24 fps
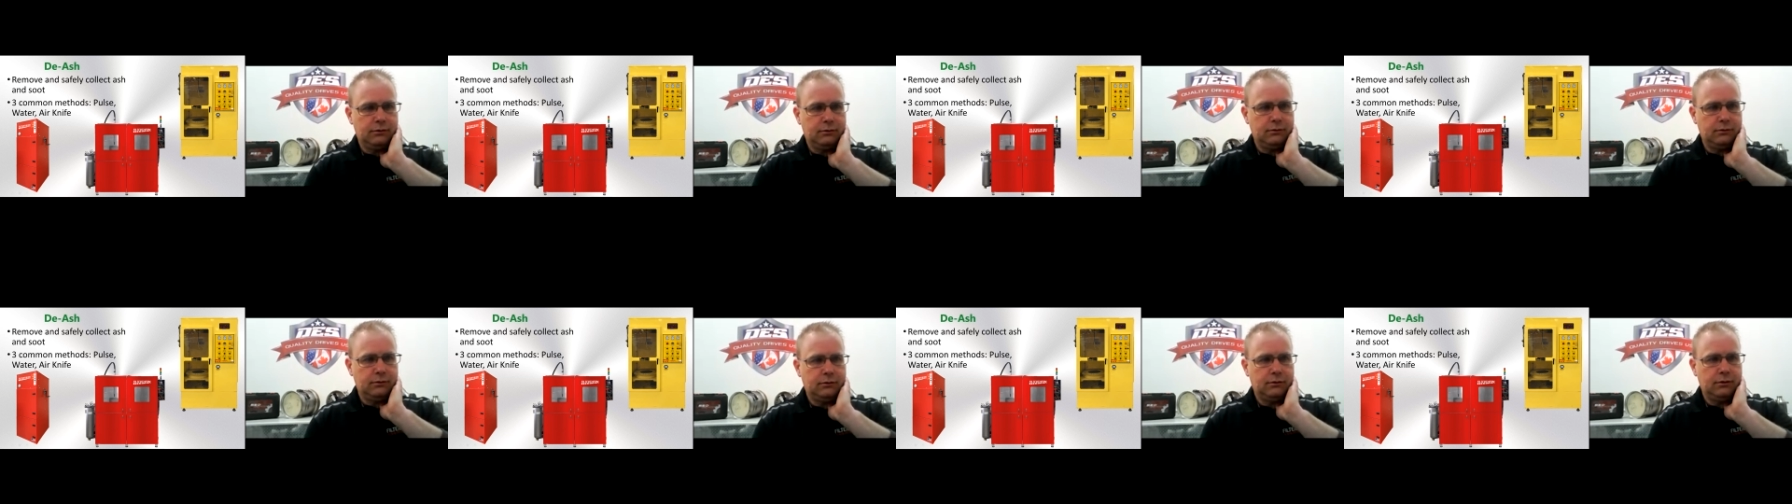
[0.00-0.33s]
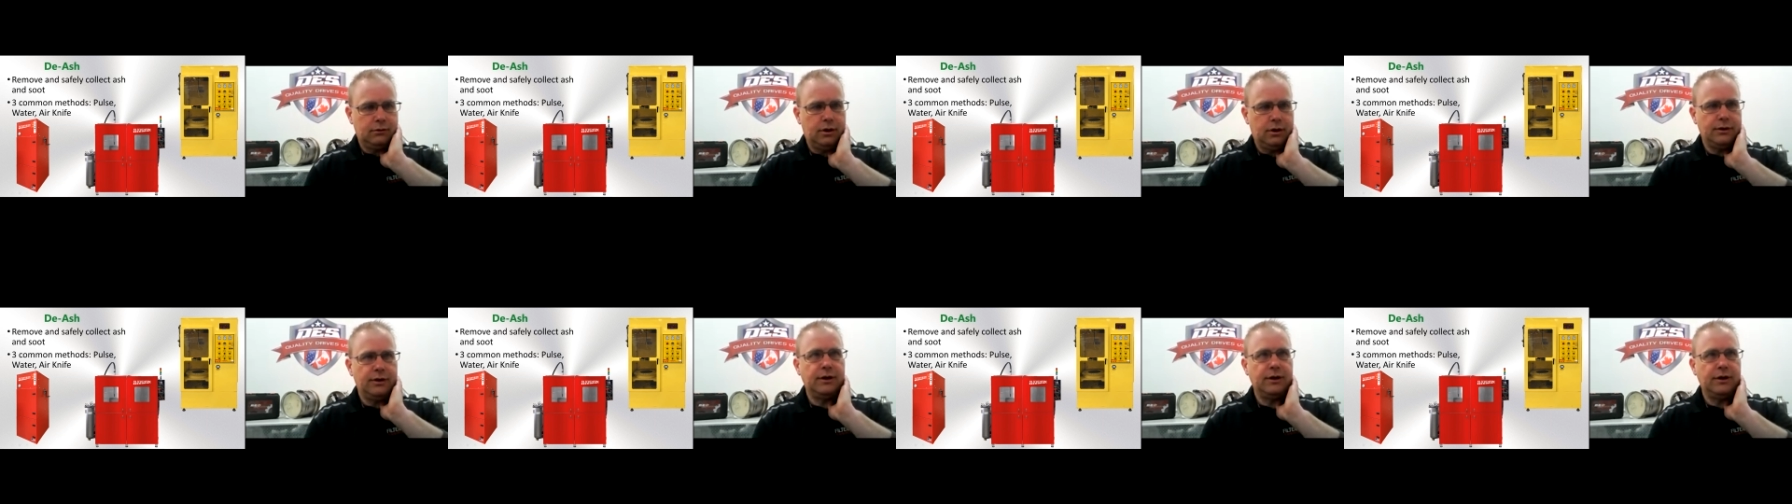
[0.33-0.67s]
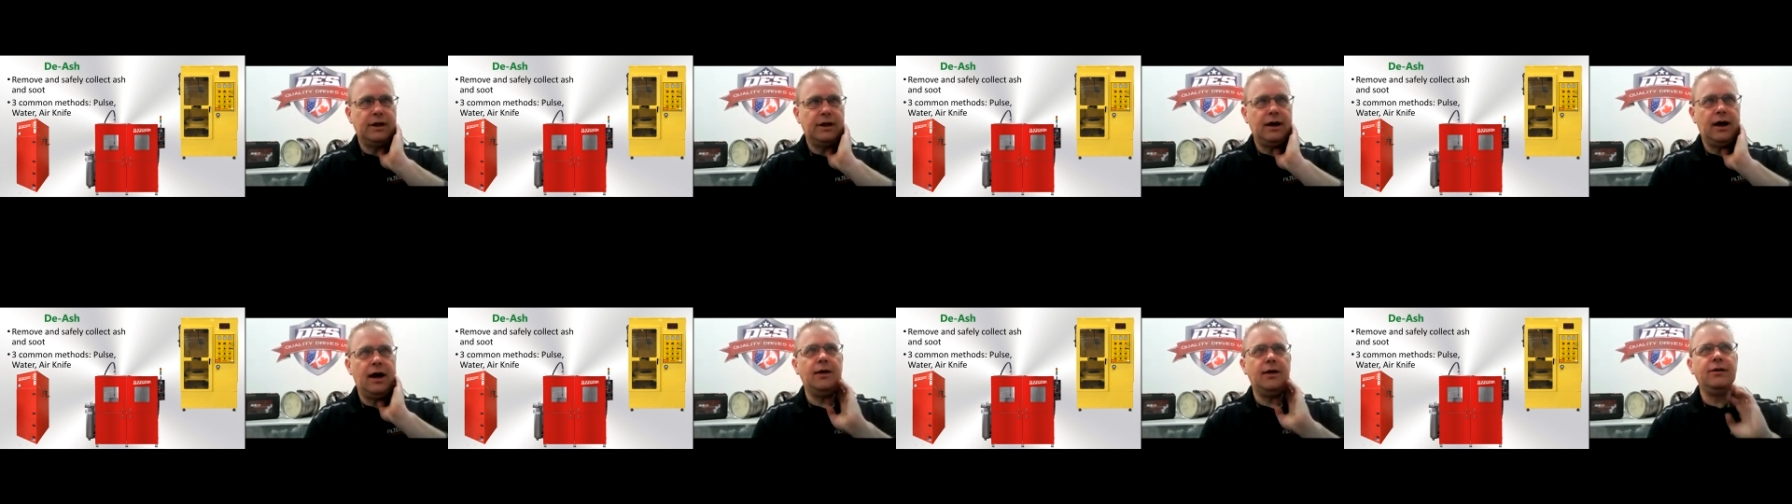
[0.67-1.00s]
on.
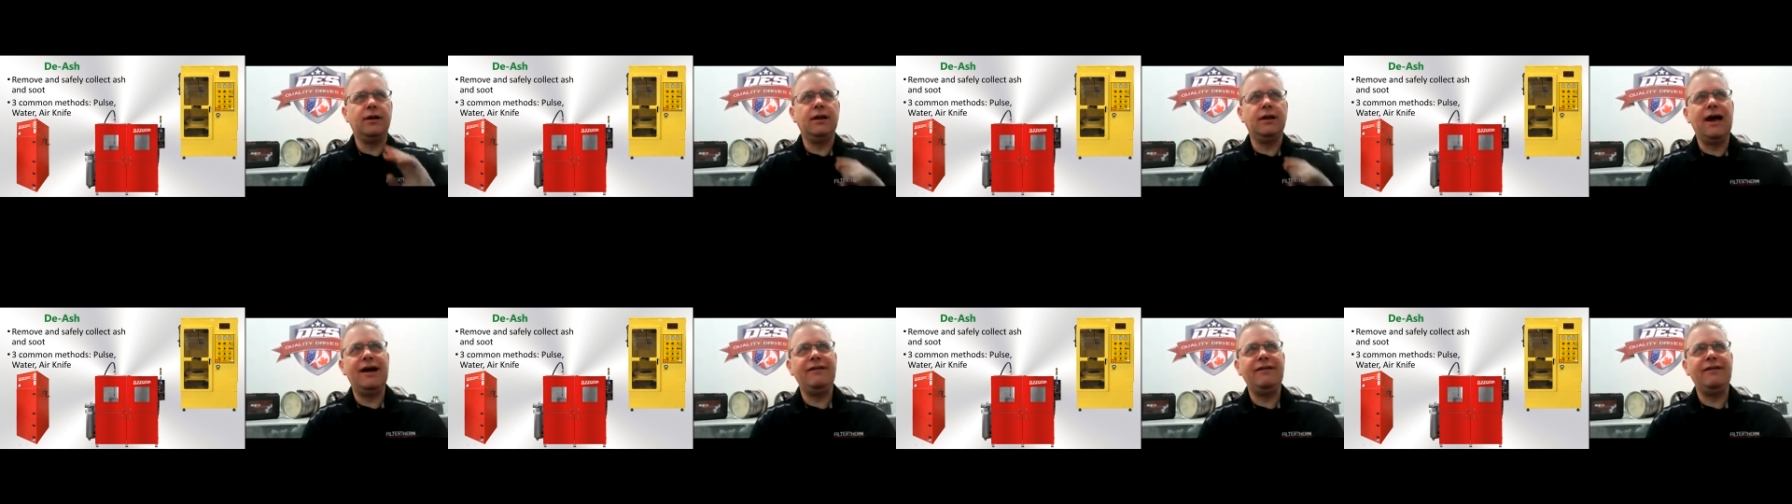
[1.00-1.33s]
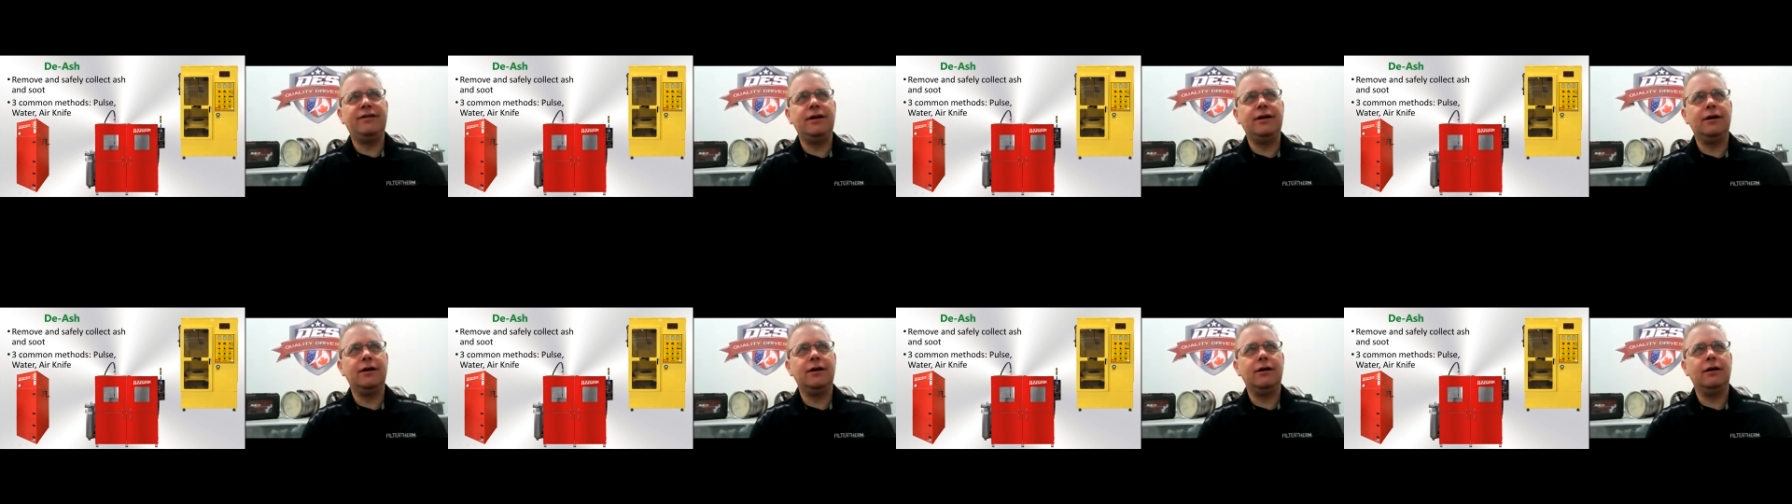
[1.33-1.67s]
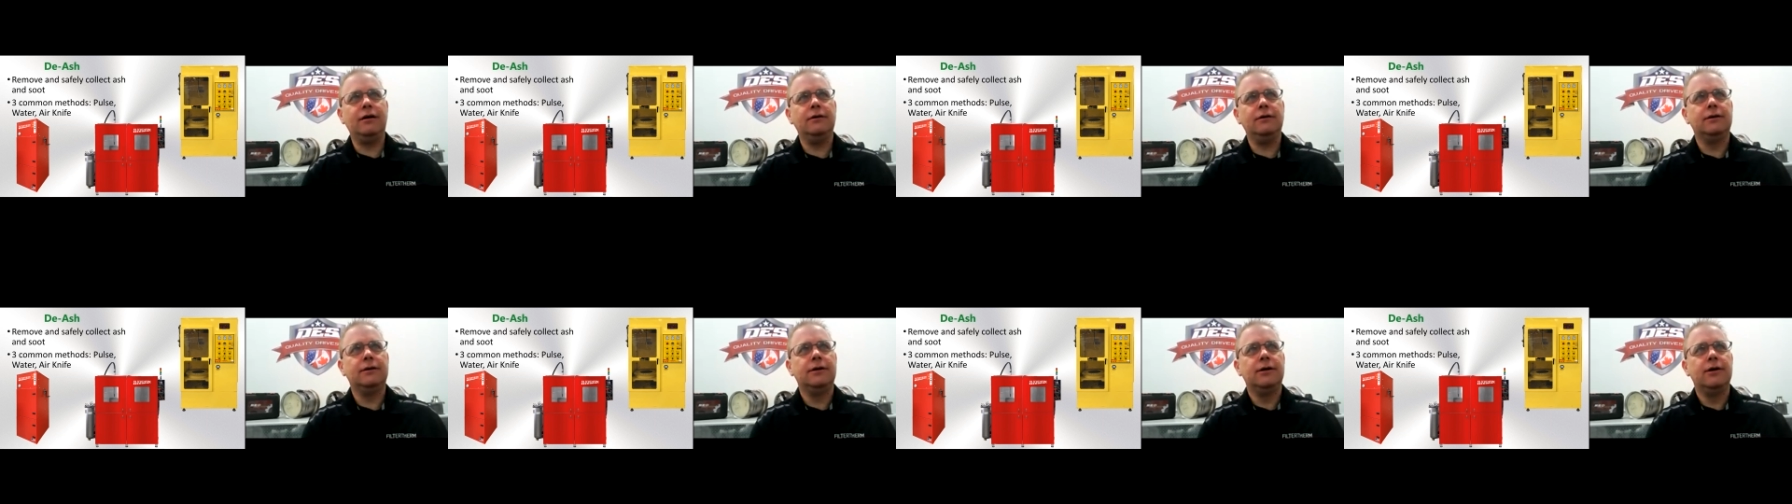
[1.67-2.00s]
On the left here,
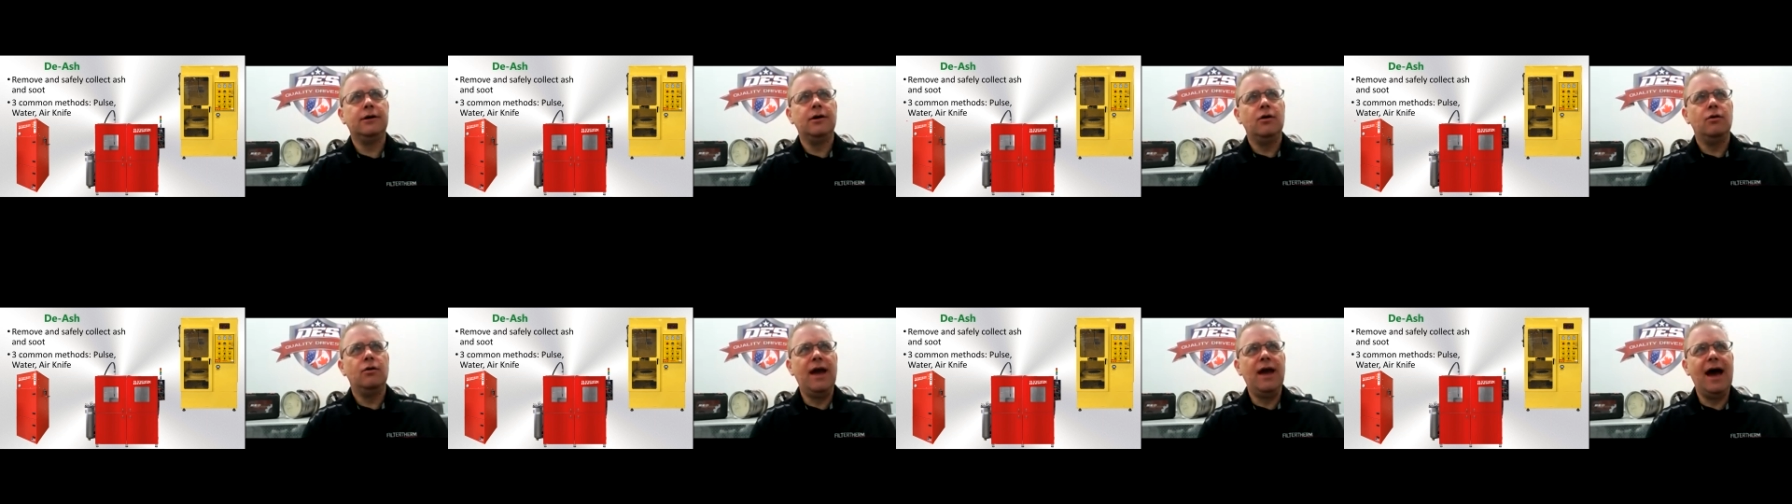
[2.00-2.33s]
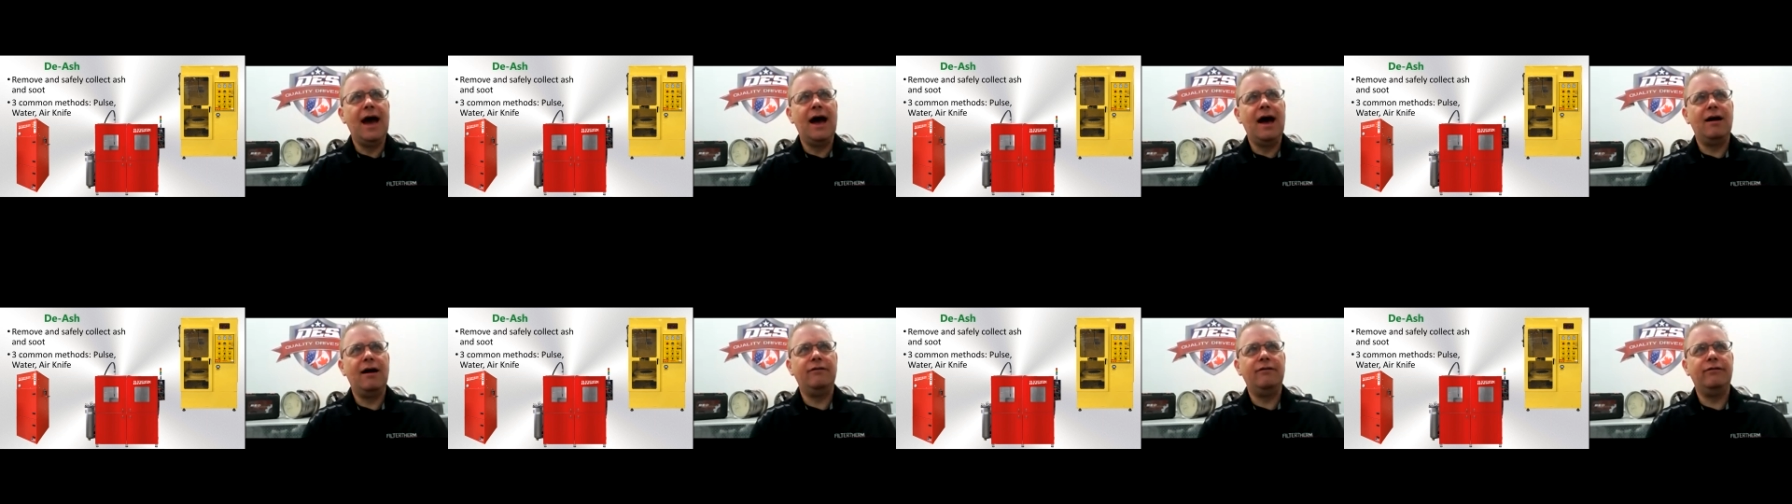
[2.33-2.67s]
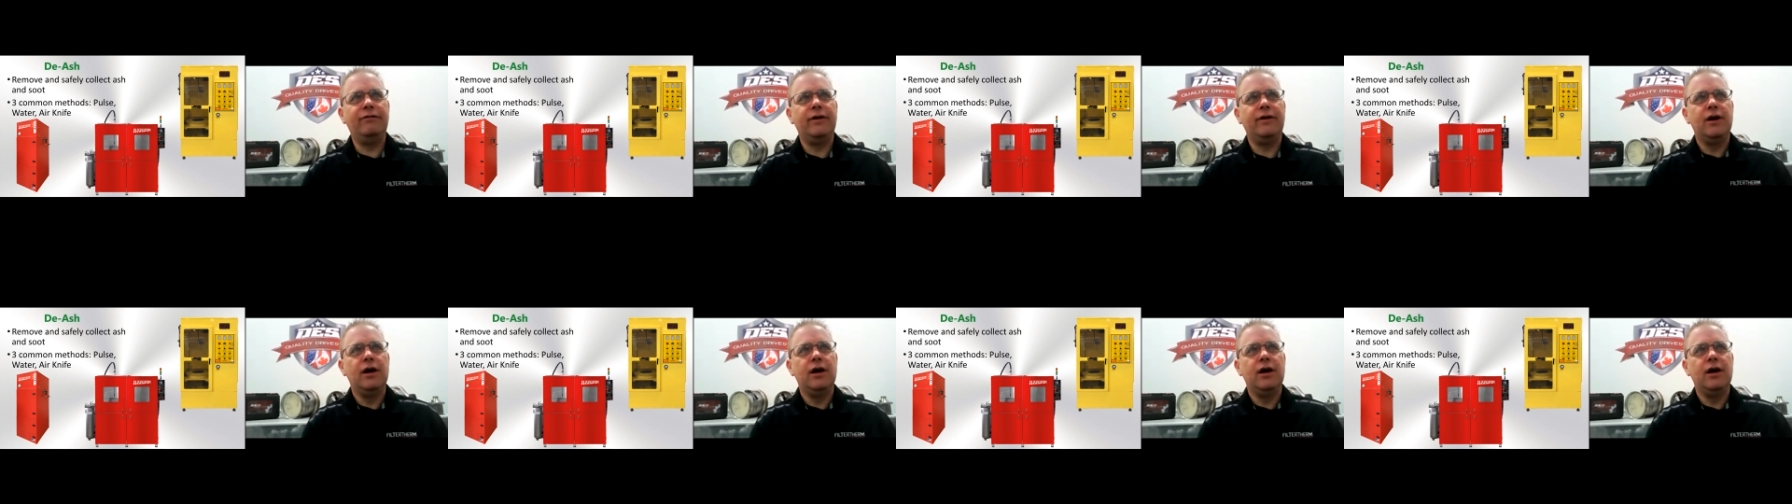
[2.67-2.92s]
we have